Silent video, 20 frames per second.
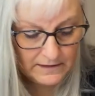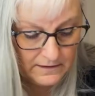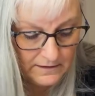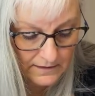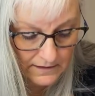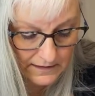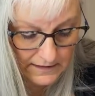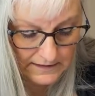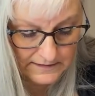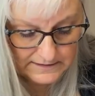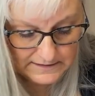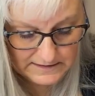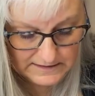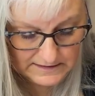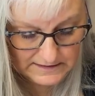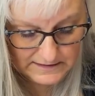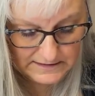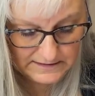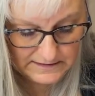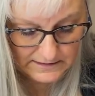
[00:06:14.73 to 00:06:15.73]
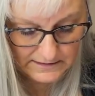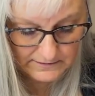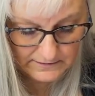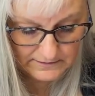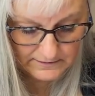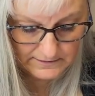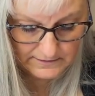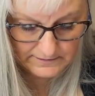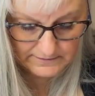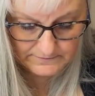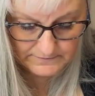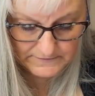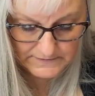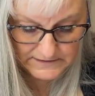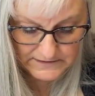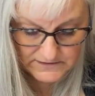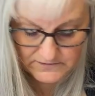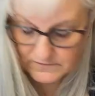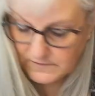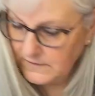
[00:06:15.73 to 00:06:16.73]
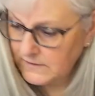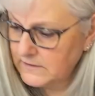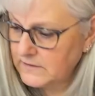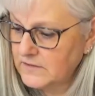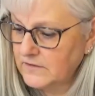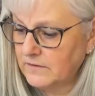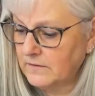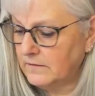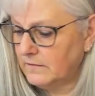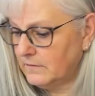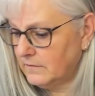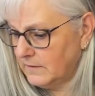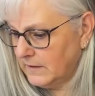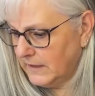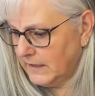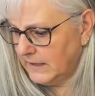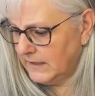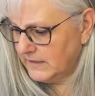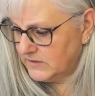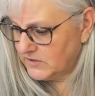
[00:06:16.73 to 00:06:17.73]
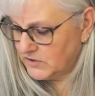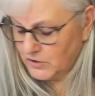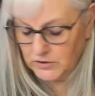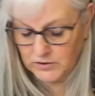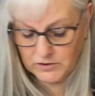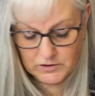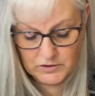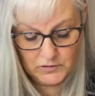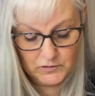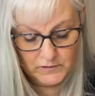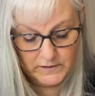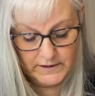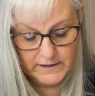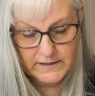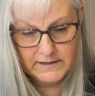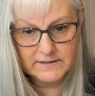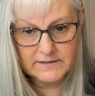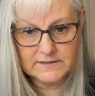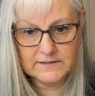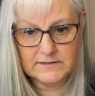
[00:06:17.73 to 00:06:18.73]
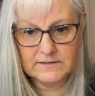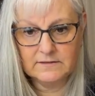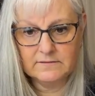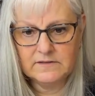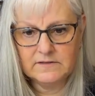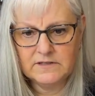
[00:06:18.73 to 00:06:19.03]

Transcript: And then I got this one. So a turquoise.